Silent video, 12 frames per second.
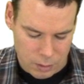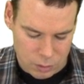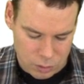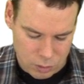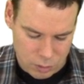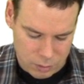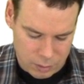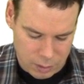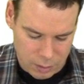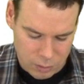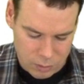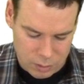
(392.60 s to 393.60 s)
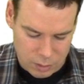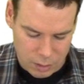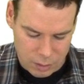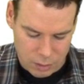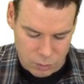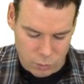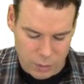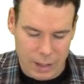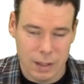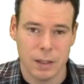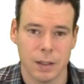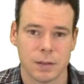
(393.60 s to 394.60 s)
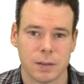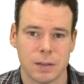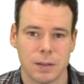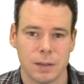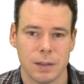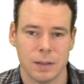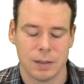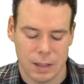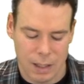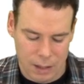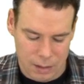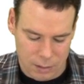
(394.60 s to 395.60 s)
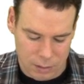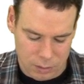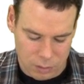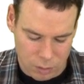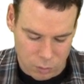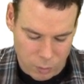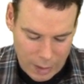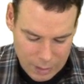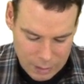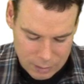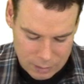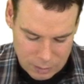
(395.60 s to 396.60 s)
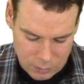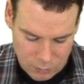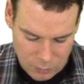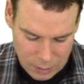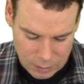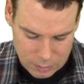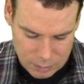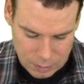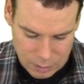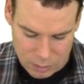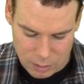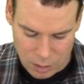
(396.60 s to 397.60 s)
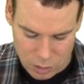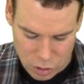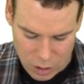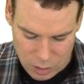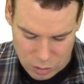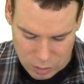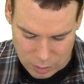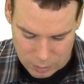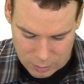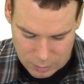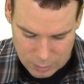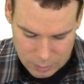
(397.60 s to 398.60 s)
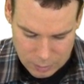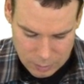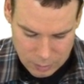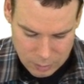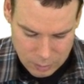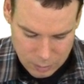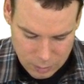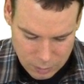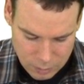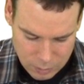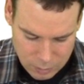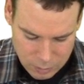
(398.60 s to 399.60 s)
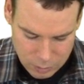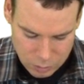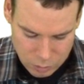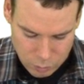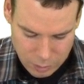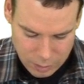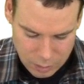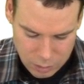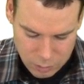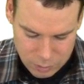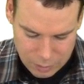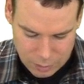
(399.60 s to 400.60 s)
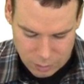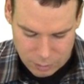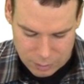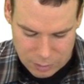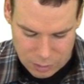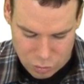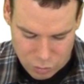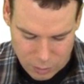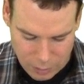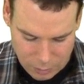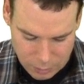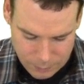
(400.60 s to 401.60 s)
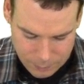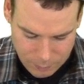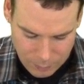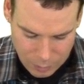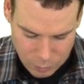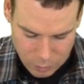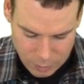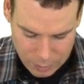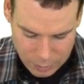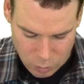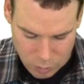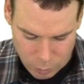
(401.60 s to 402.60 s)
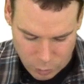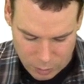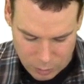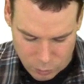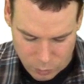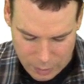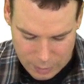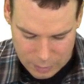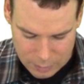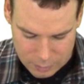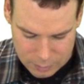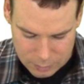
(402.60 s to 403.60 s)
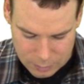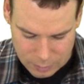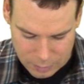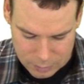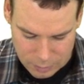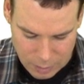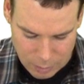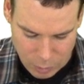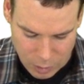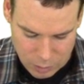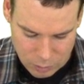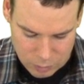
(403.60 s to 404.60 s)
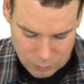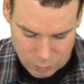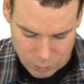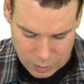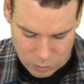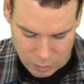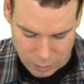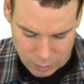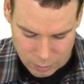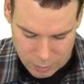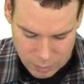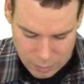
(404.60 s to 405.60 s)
Certainly, there's the radius is 10, so the radius is fixed. It's not changing. So what I can do is I can look at this triangle where I incorporate the radius as the hypotenuse of the right triangle.